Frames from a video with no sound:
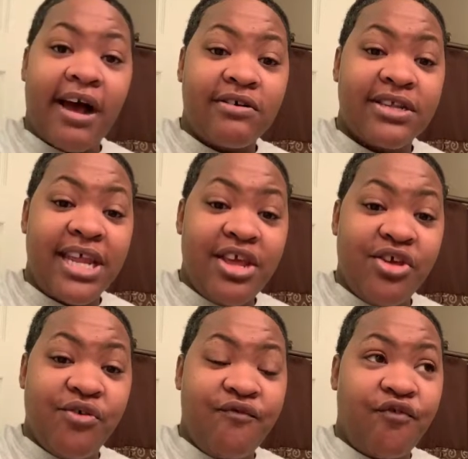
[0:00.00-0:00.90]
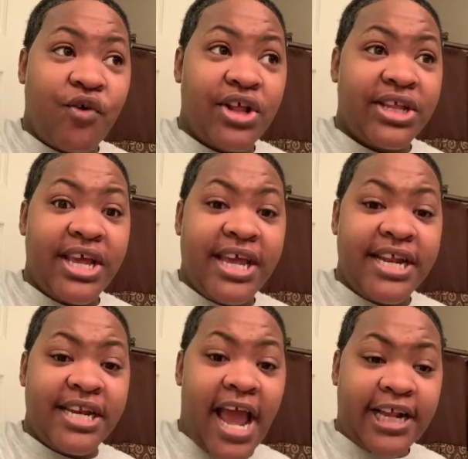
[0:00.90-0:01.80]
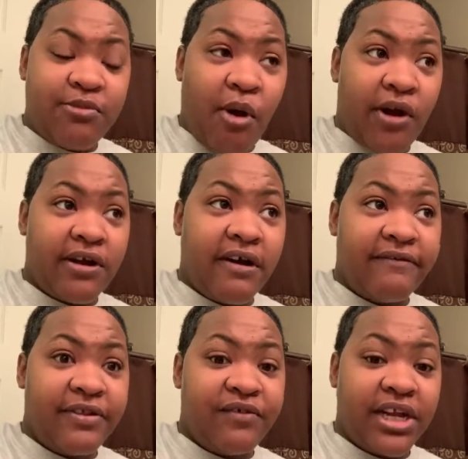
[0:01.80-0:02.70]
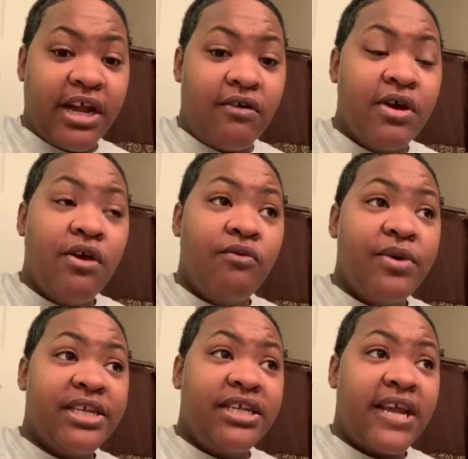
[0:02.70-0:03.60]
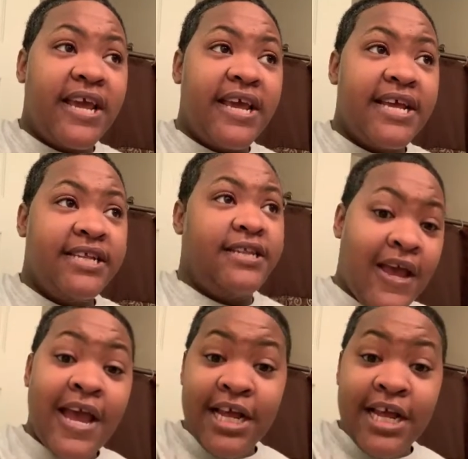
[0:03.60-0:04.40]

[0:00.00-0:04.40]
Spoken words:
I'll see you for the next part of the video, which is